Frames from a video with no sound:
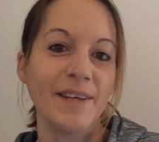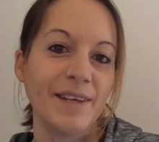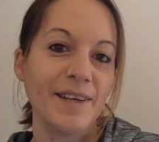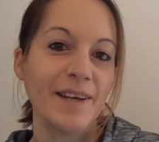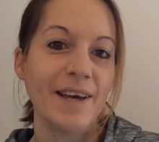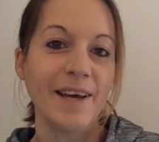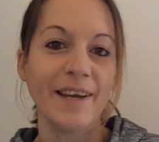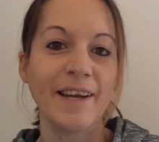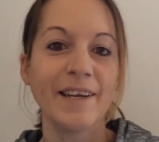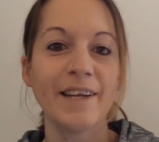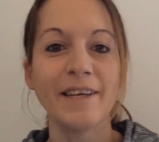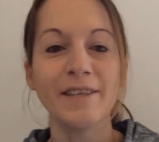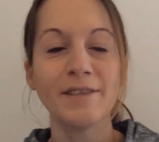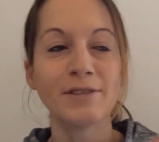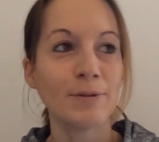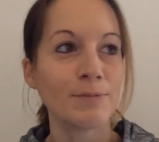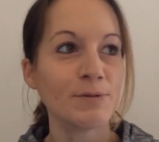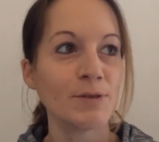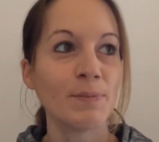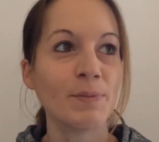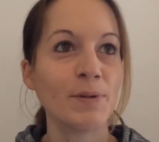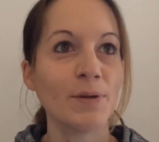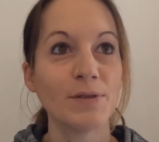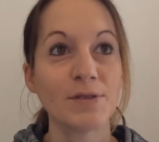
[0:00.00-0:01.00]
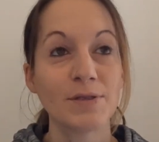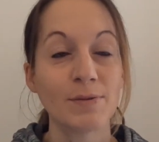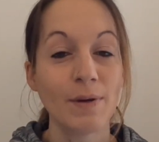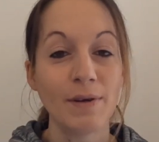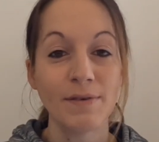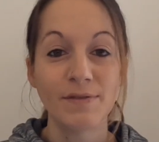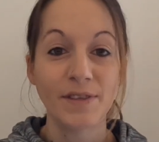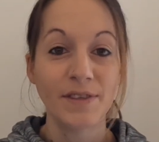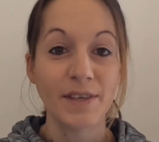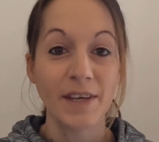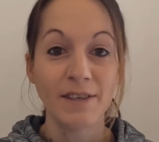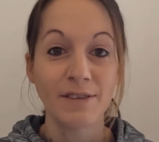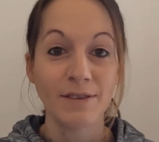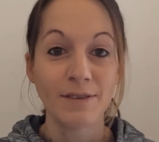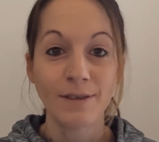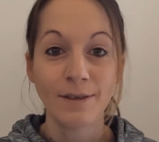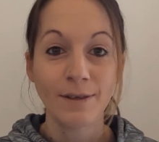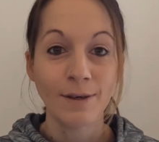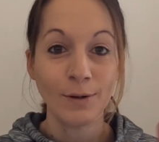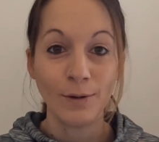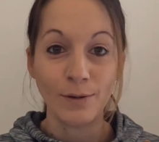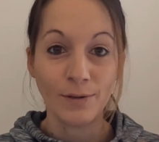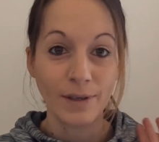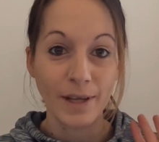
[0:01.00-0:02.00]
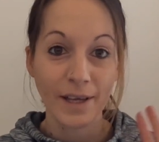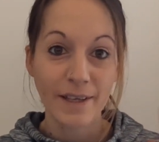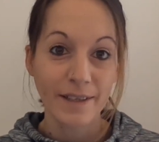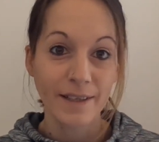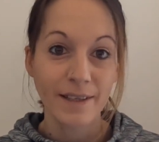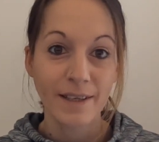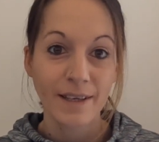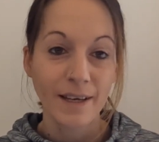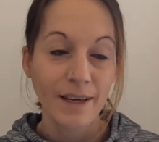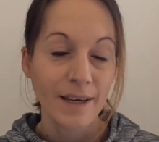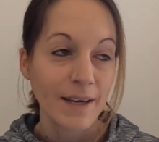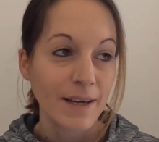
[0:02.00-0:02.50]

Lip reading: and I end up jumping on Zwift and then going like